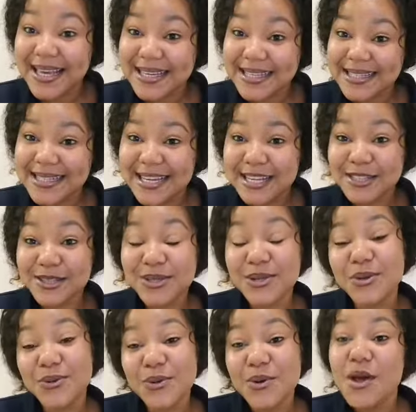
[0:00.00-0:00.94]
taken
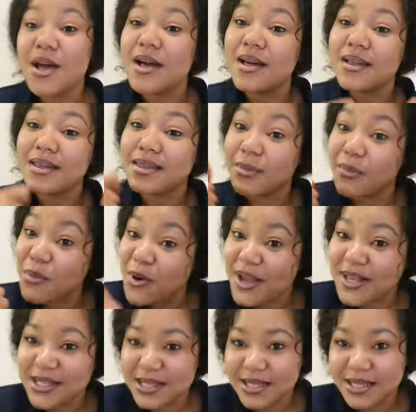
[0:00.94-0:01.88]
to the
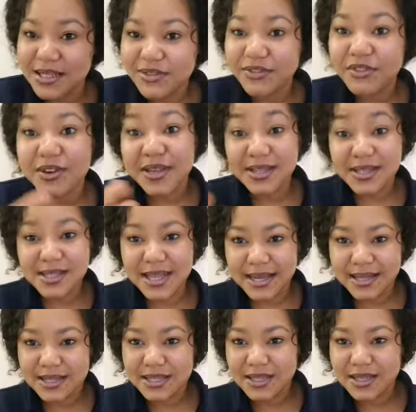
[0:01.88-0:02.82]
president for
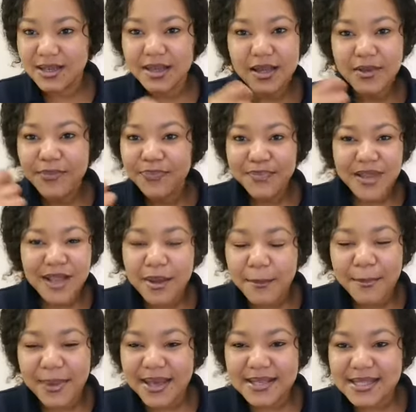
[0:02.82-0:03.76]
assent.
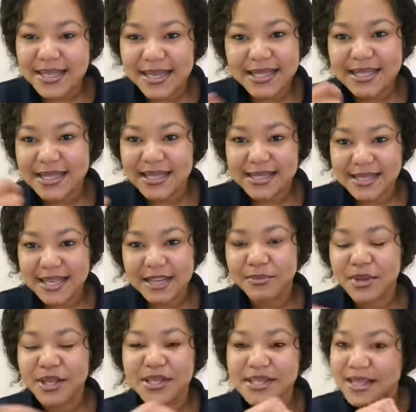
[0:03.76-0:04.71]
Basically,
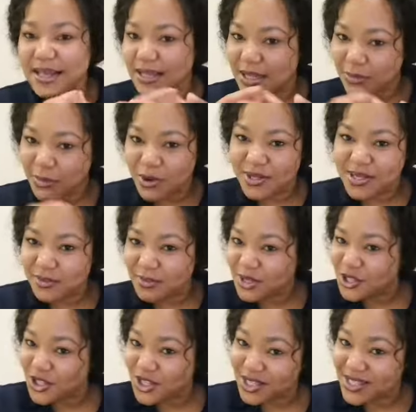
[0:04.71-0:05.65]
assent means that the
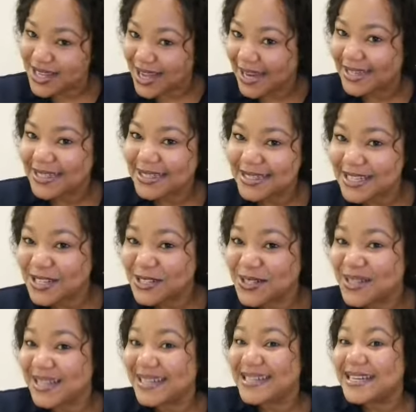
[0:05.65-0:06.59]
president must just sign it
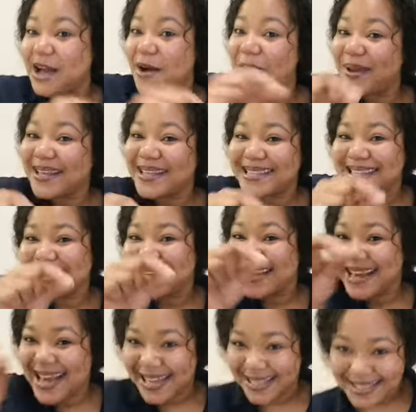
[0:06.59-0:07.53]
so that now it's
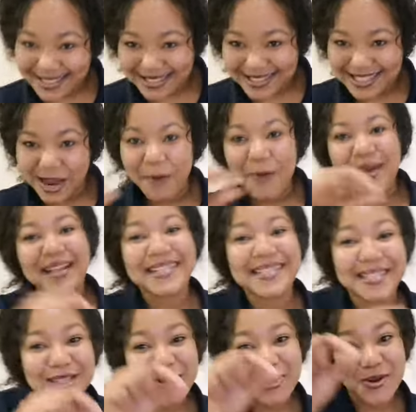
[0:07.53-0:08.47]
an act. Now
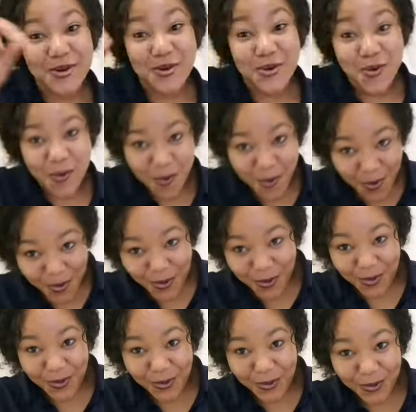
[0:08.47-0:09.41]
it's a law,
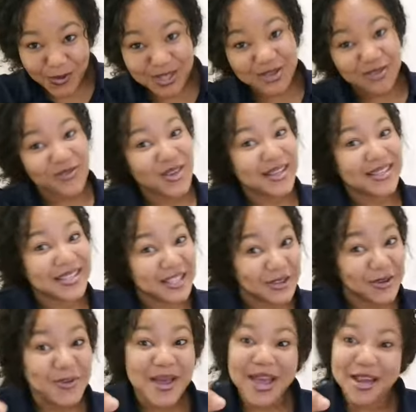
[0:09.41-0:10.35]
which
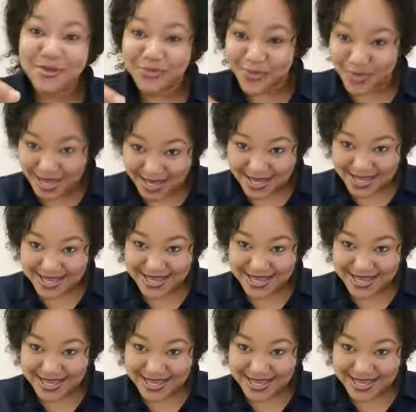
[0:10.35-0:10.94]
affects you and me.